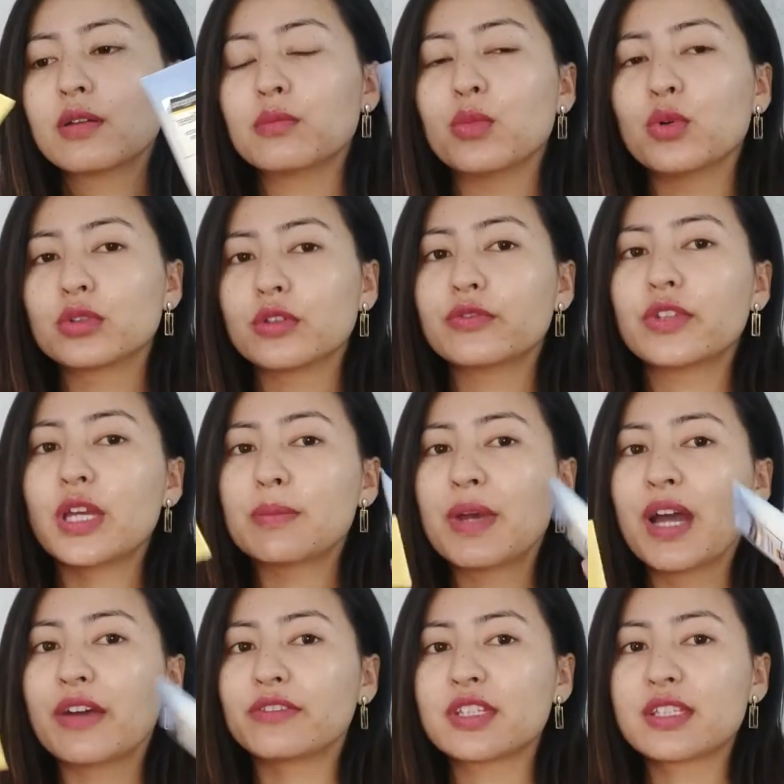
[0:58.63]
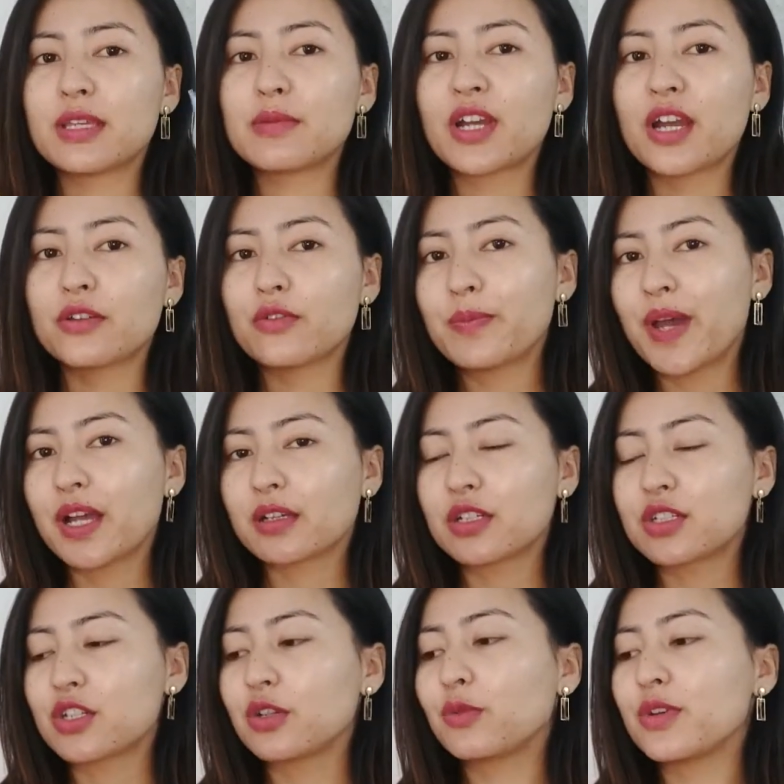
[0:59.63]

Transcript: Both of them have the same kind of packaging,